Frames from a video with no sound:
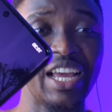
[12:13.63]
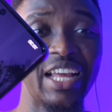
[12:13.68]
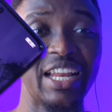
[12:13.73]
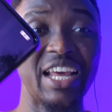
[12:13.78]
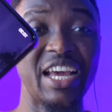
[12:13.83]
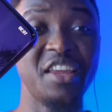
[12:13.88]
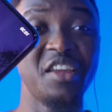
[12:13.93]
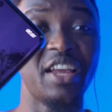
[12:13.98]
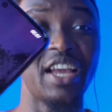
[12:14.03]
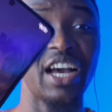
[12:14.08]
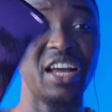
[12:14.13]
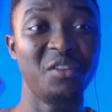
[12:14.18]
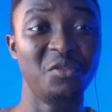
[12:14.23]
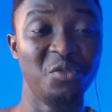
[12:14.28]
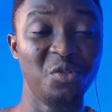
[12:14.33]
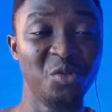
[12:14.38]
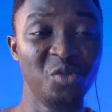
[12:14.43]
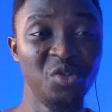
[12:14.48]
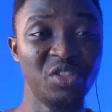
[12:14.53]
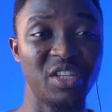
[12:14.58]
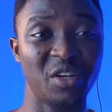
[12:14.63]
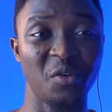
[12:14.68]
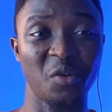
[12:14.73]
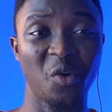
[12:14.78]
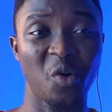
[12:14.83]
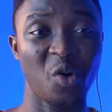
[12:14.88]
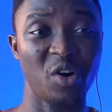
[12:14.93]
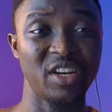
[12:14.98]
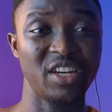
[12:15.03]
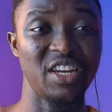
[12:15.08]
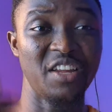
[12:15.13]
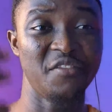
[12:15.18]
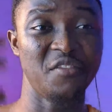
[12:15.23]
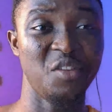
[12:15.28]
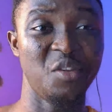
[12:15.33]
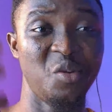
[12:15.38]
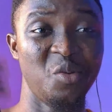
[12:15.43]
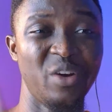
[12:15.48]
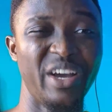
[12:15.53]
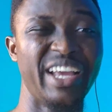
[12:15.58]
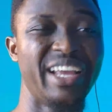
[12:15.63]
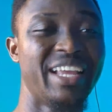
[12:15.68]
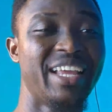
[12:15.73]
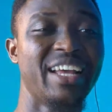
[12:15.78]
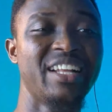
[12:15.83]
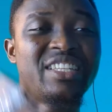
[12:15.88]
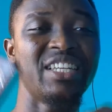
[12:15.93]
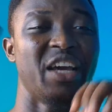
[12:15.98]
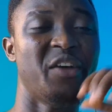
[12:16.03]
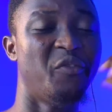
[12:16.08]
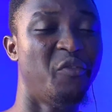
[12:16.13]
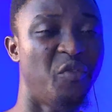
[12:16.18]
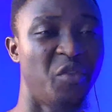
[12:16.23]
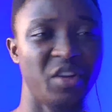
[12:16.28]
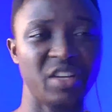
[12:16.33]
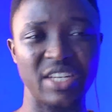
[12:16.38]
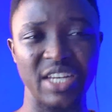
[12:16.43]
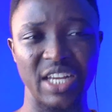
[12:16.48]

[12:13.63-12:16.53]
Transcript: that you can use in recording the video and get a rich